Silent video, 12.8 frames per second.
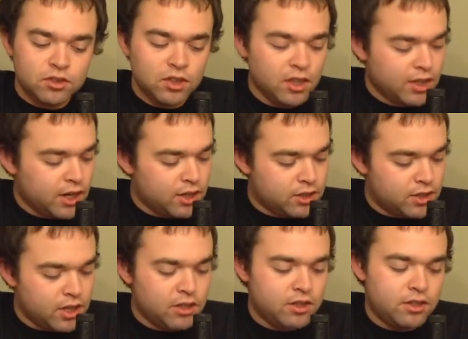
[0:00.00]
And then at
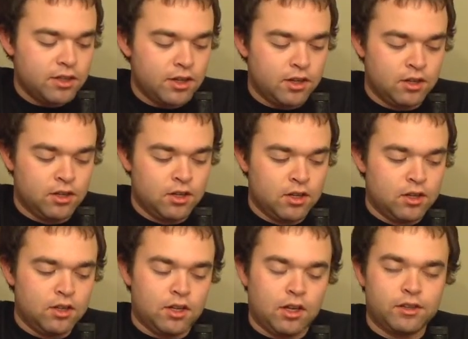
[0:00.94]
the end of the year,
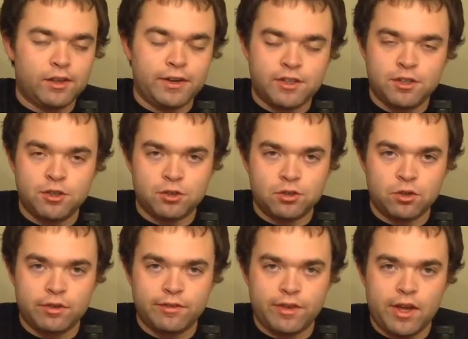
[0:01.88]
I'd like to do sort
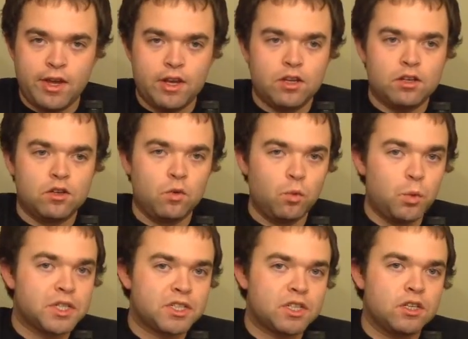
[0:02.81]
of a
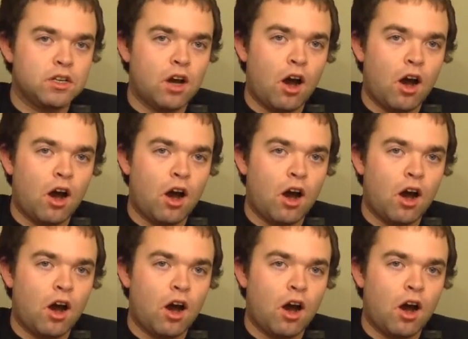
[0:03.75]
whiskey